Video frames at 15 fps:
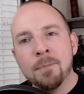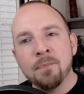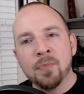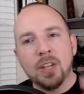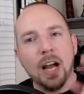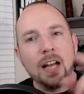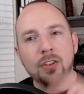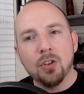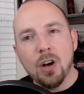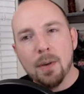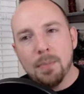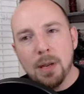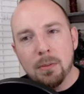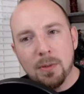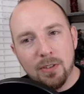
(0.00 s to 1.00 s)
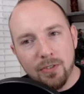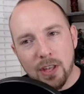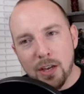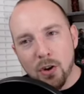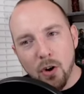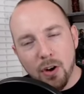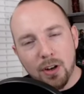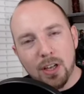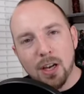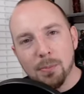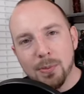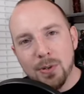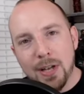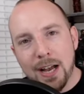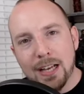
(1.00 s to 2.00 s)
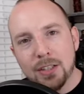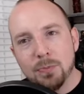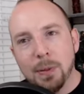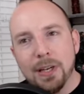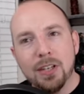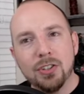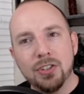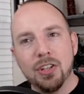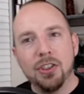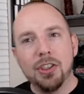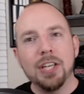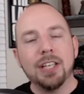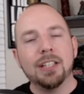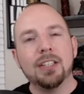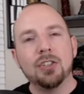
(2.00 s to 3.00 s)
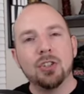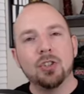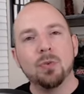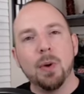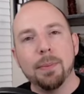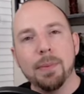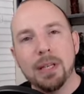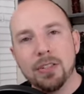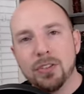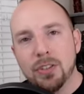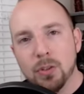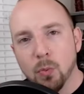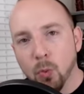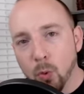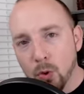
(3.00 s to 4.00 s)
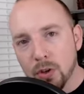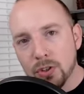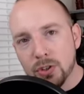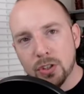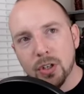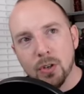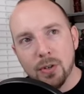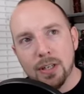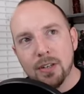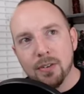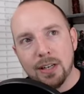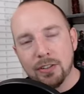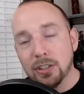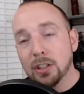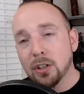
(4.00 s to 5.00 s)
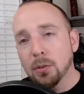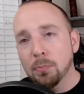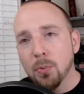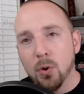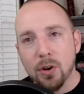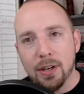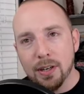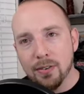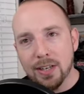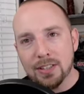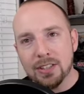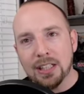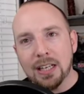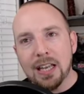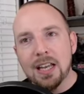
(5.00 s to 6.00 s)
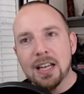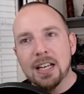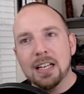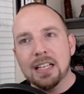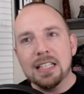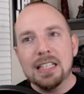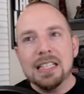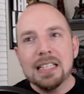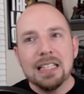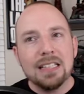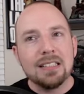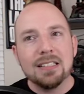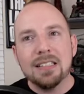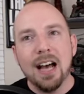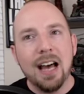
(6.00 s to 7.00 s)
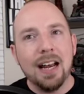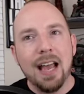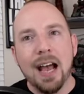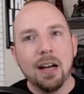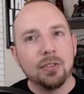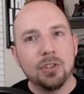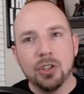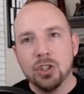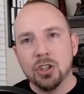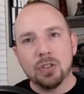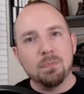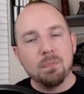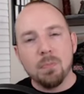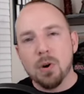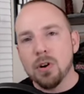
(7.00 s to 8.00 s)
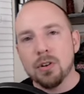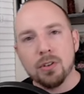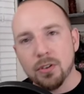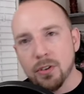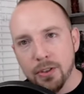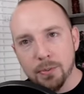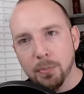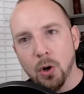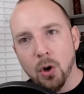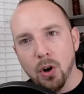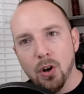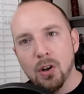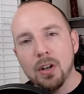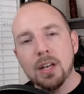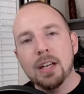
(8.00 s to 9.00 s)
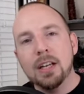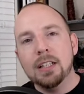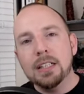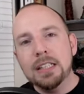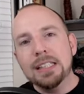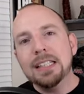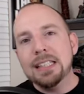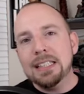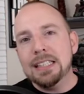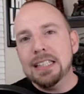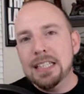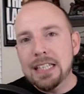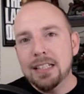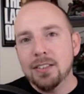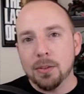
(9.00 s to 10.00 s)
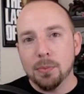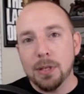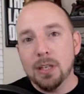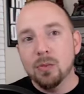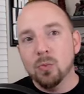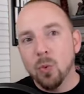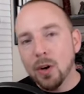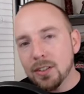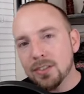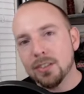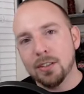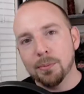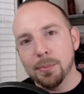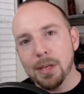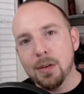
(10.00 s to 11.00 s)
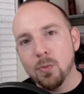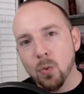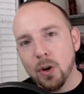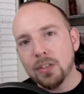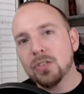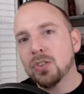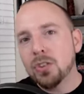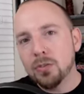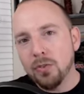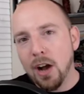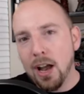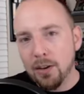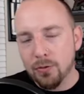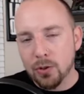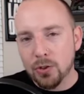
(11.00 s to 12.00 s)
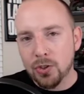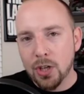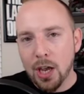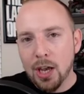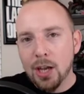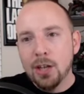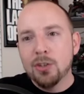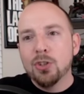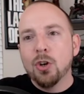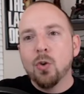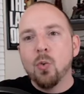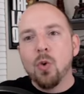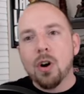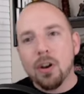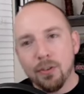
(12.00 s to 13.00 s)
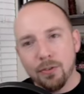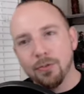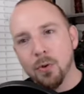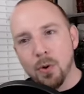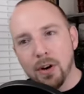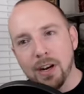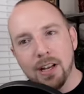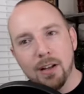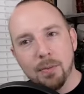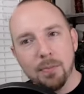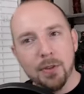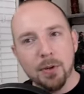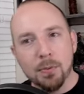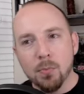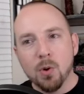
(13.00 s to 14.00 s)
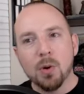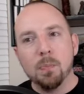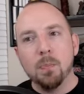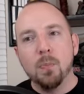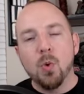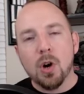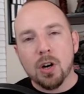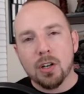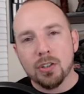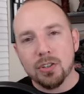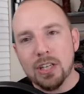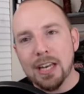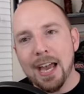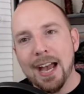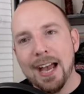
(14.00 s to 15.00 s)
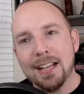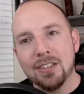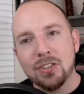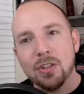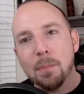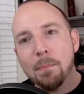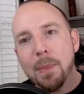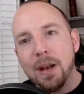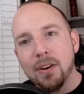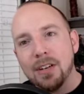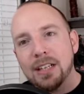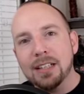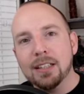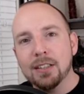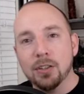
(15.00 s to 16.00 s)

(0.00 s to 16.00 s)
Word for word: I thought maybe if they caught a couple guys, but here's the thing, and this is what makes the war so interesting or more interesting. Negan is not out to just murder them all. Negan needs them. He wants them. He wants survivors to work for him. The more workers he has, the better he the